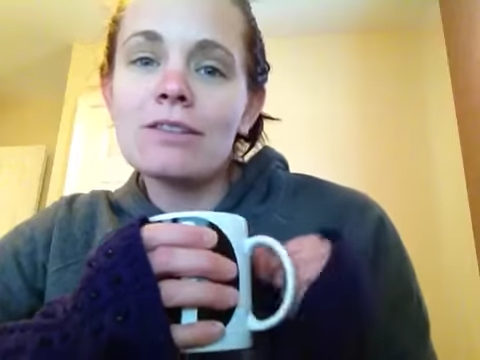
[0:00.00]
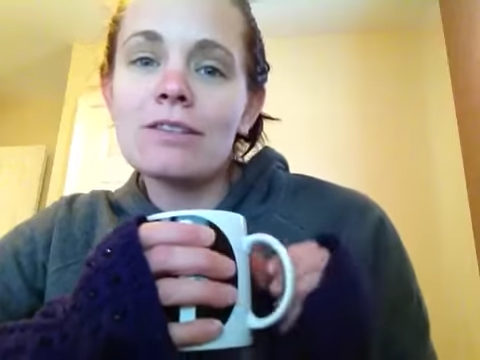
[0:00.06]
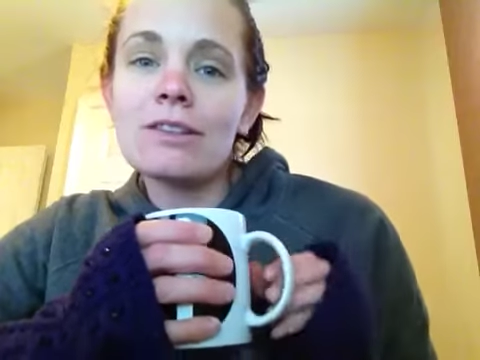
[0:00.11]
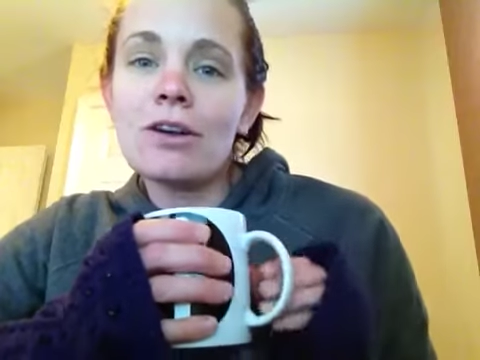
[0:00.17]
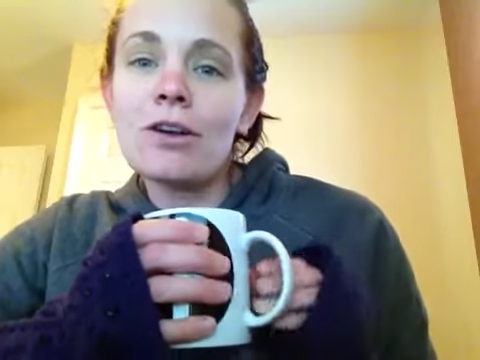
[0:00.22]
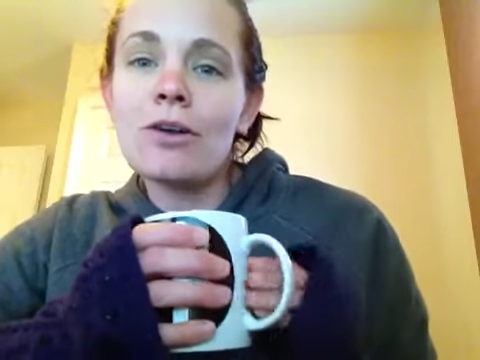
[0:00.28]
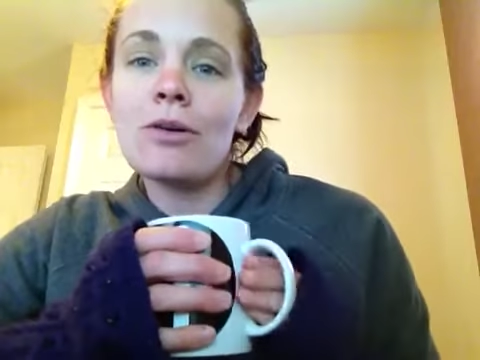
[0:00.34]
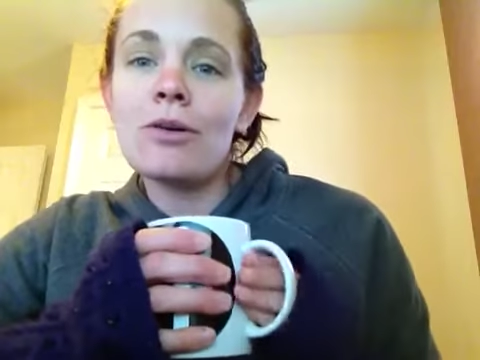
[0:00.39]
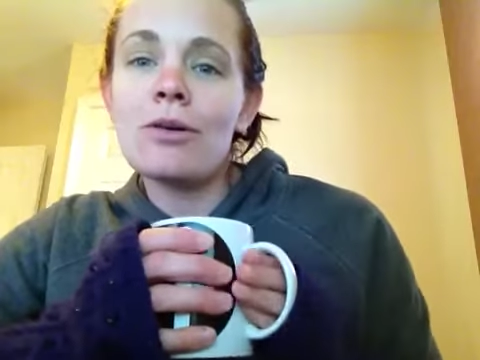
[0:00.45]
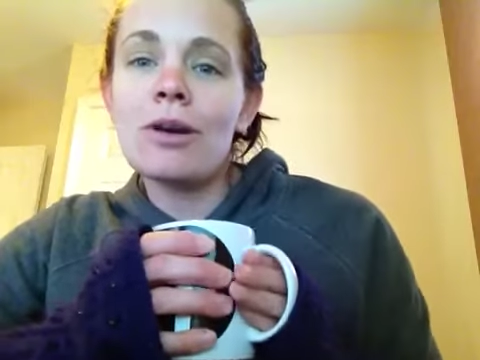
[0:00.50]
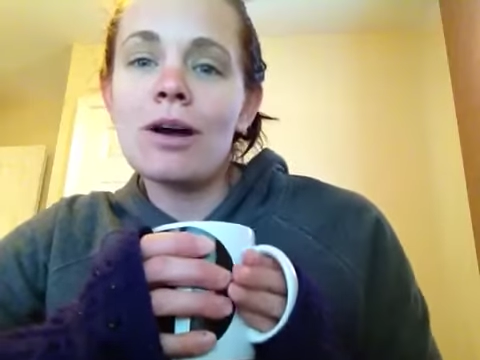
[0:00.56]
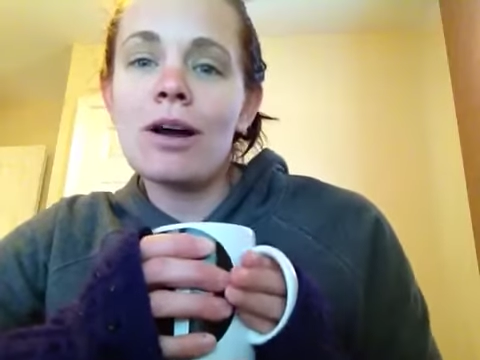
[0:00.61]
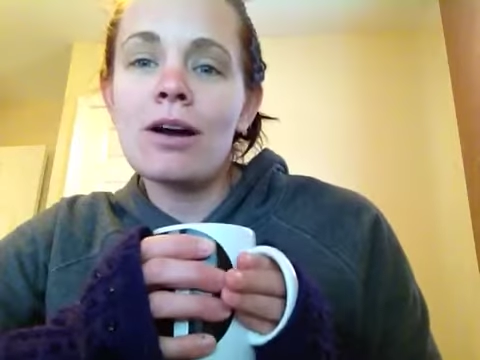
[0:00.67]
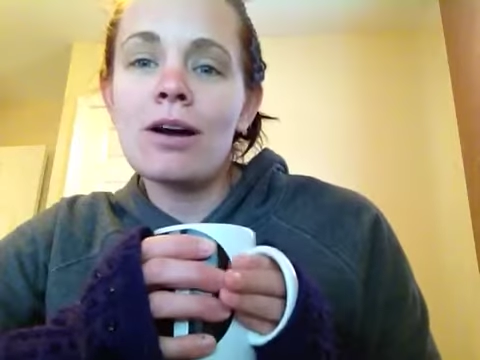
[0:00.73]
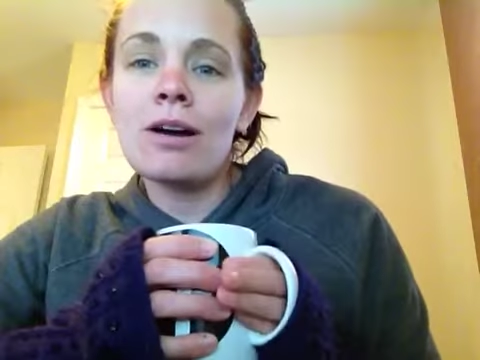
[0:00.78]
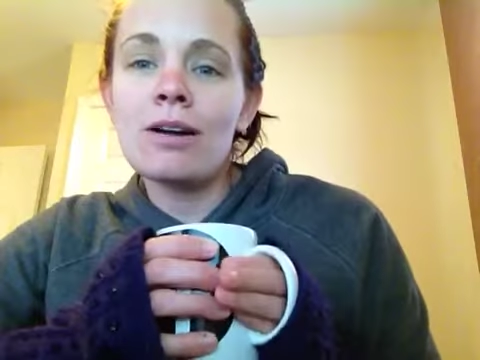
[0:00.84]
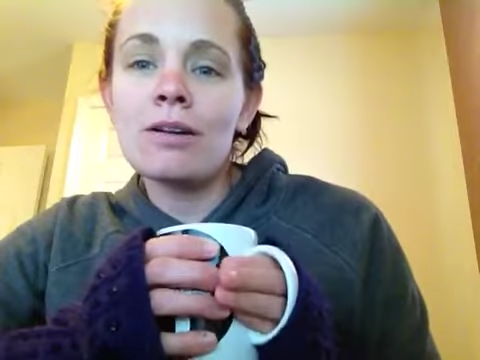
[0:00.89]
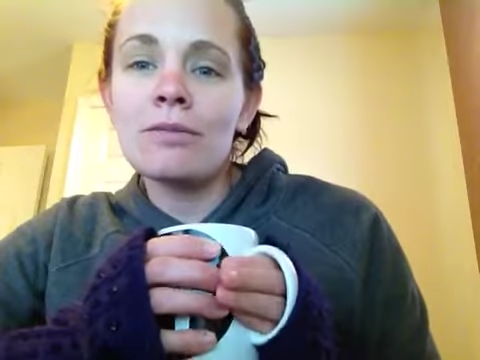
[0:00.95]
So
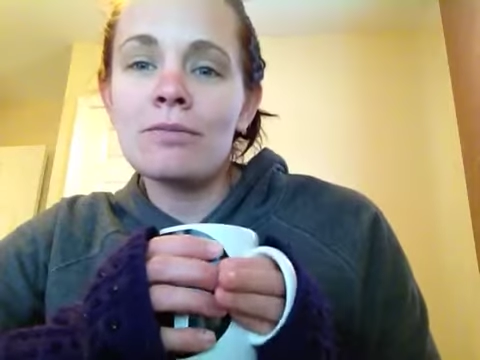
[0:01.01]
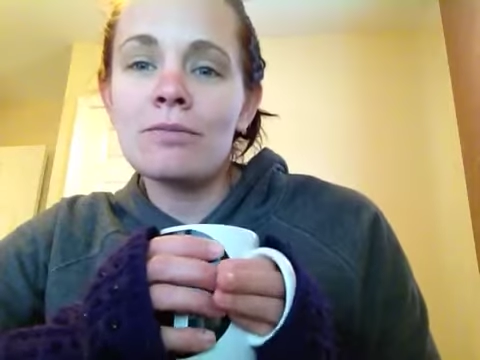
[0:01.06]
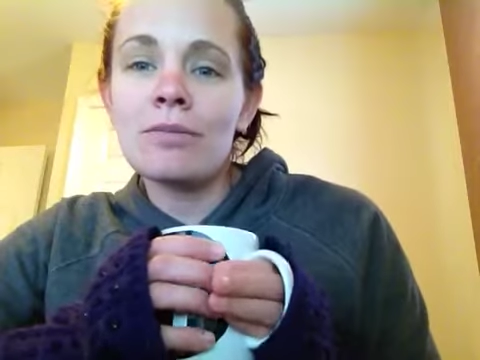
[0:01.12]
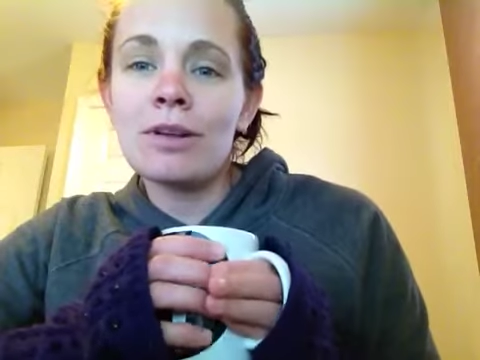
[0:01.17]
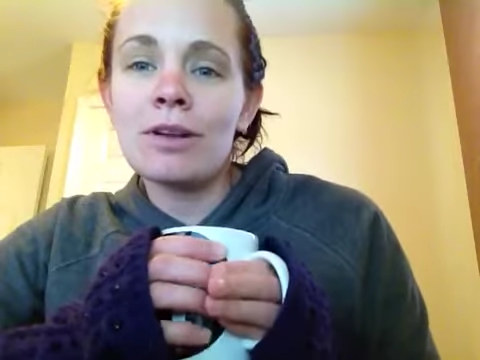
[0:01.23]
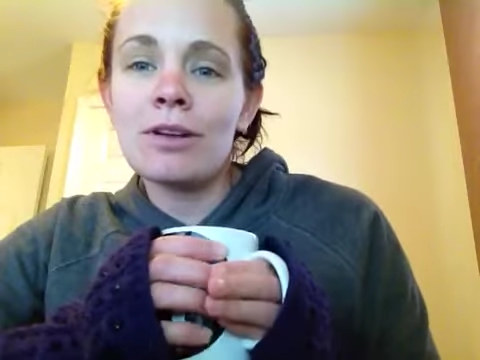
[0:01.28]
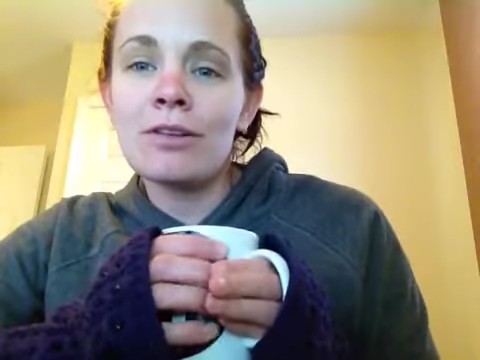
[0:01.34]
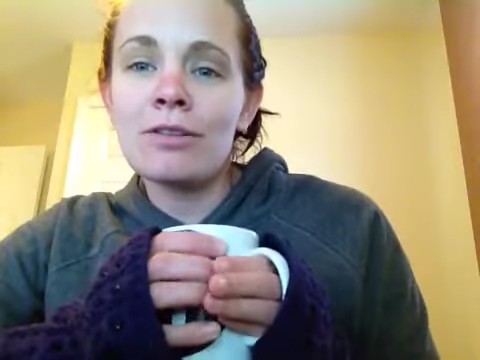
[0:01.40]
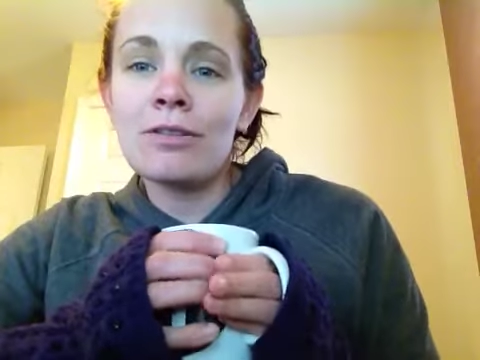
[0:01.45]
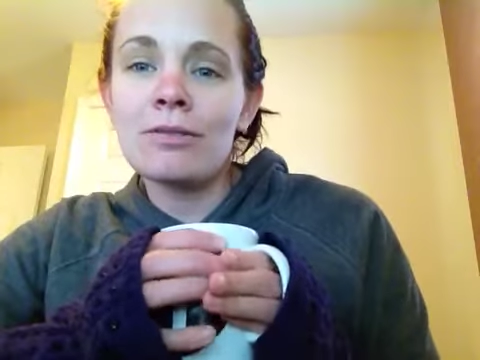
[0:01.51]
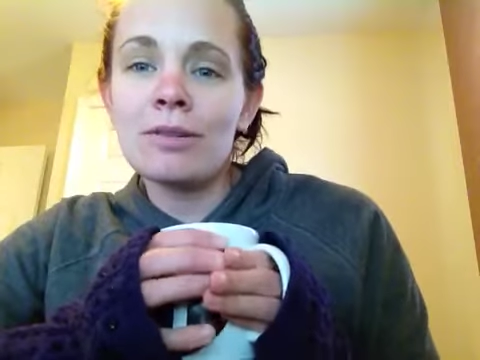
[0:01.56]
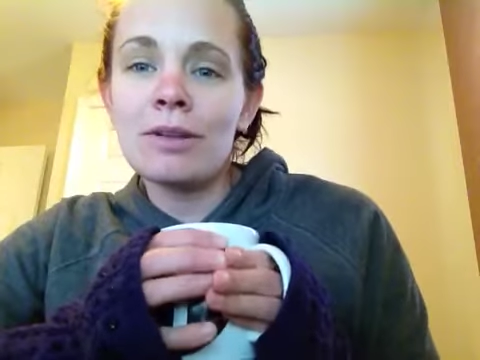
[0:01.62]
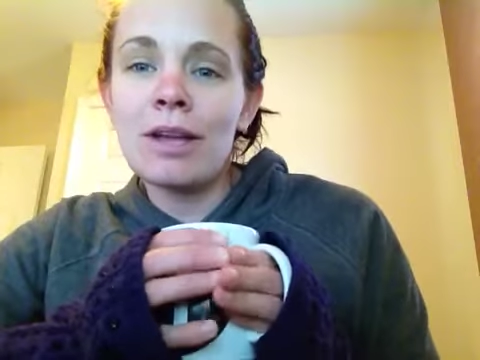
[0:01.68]
I'm uh, gonna